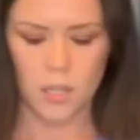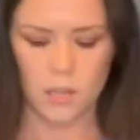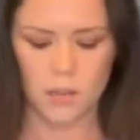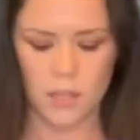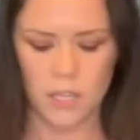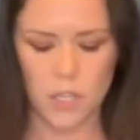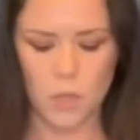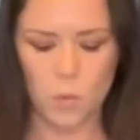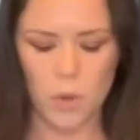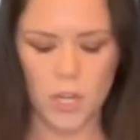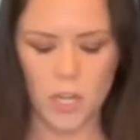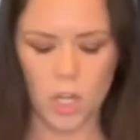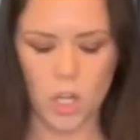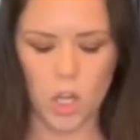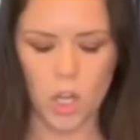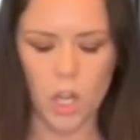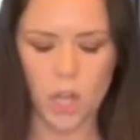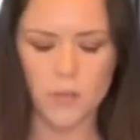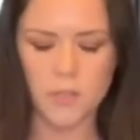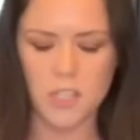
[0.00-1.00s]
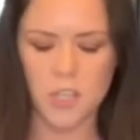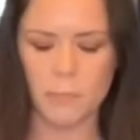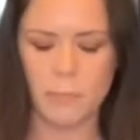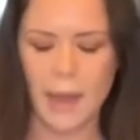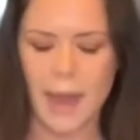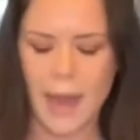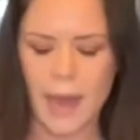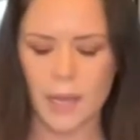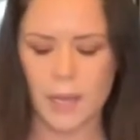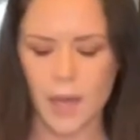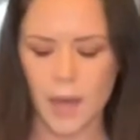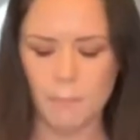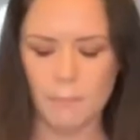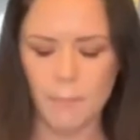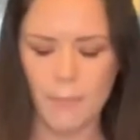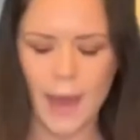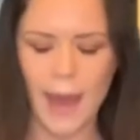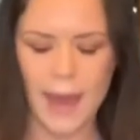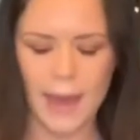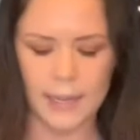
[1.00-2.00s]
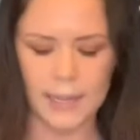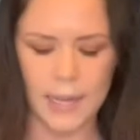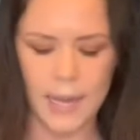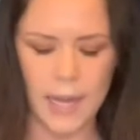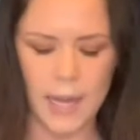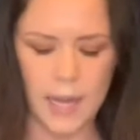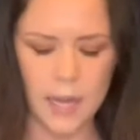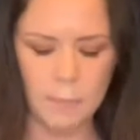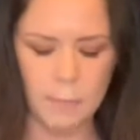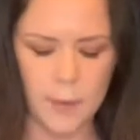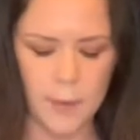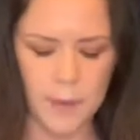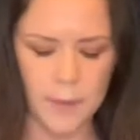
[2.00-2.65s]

Then you wanna close your bag back up.